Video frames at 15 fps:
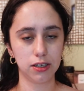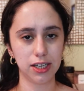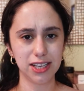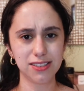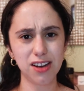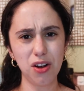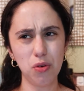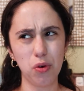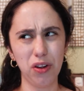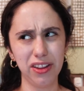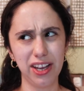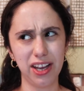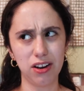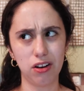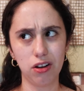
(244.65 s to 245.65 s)
It's not
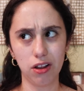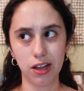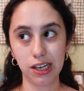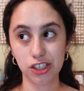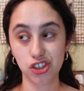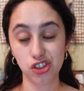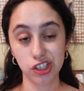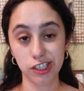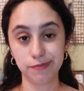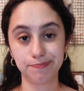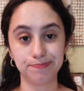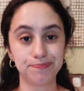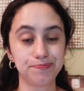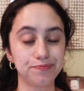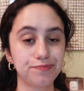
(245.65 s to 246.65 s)
oily at all actually.
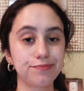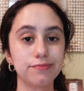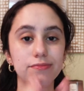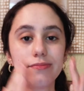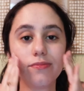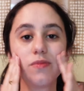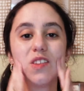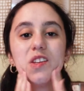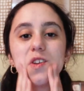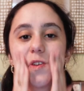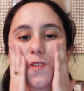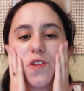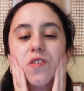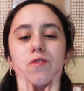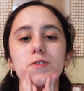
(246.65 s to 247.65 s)

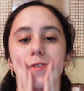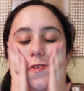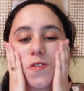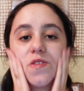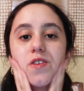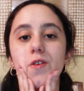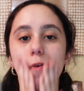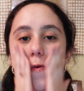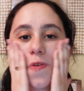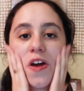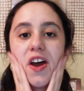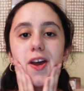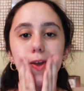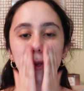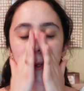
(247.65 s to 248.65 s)
So it's so
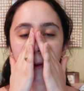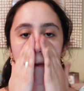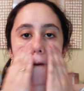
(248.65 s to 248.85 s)
nice